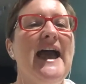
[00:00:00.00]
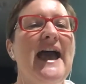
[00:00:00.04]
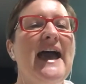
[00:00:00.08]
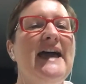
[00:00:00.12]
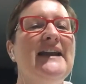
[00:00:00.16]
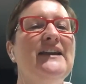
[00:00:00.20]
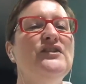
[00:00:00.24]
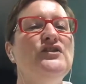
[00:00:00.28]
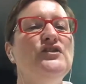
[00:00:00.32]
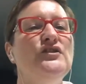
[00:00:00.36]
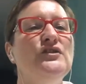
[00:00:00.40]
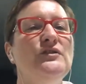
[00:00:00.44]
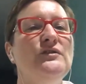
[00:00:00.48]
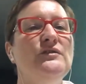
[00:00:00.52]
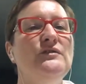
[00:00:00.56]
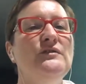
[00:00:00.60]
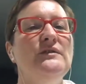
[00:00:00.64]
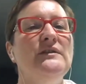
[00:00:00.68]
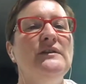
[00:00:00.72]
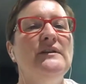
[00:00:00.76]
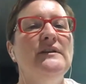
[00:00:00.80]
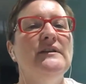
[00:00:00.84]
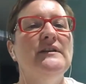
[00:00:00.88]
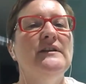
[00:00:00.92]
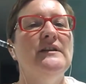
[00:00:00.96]
attitude,
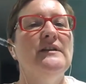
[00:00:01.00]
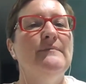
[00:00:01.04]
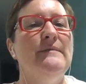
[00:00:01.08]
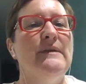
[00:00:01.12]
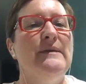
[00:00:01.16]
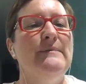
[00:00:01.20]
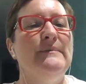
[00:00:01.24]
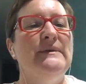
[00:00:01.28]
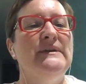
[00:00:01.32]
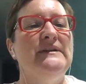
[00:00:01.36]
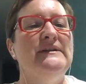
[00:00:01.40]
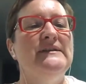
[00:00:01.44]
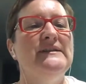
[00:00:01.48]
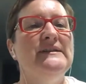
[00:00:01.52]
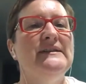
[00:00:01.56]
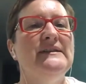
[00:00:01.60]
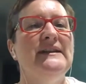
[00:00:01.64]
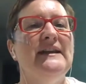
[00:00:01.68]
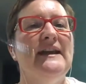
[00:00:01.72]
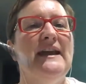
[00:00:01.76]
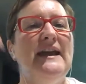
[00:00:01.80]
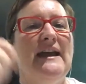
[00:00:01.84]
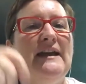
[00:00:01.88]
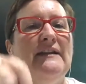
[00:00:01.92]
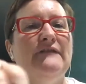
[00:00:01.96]
commitment,
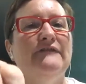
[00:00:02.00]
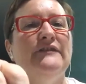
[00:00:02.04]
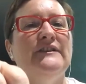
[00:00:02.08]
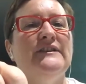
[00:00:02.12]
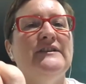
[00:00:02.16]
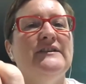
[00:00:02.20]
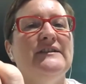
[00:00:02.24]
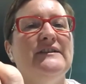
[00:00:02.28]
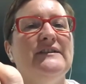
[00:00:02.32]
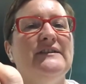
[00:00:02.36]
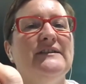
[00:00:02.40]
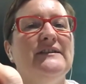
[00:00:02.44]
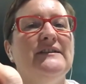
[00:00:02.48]
effort.